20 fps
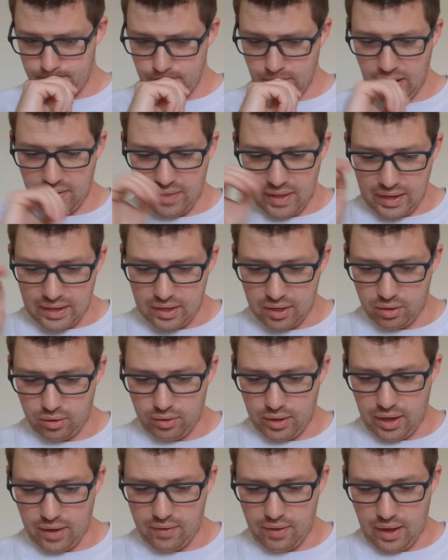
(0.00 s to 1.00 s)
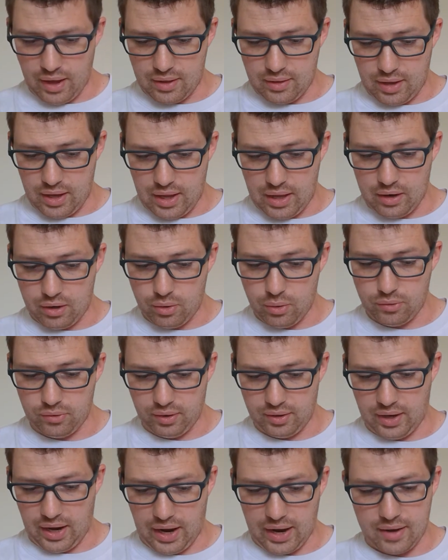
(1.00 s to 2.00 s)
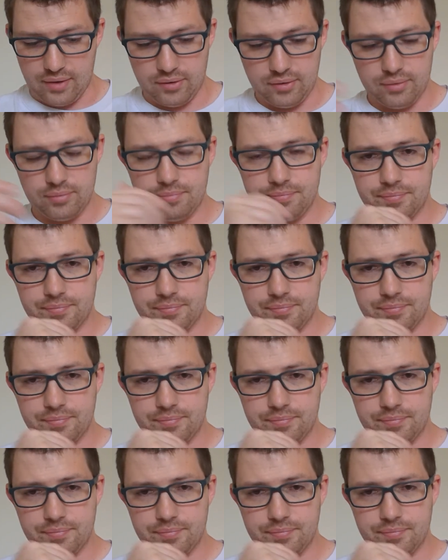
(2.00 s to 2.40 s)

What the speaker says: and they kill, and Uzzah dies.